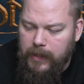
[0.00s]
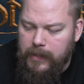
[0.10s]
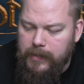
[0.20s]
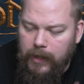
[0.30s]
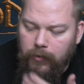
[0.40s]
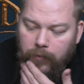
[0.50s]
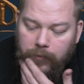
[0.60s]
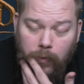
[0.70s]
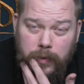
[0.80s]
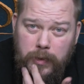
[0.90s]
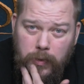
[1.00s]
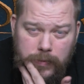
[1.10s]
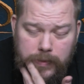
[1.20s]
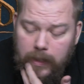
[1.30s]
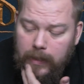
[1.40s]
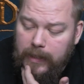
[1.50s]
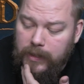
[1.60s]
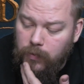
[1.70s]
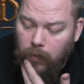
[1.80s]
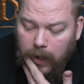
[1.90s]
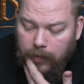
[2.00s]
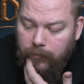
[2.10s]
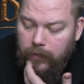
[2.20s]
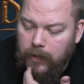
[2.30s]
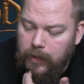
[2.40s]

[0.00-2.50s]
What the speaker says: He is a hero of Fortitude, so he can lead 12.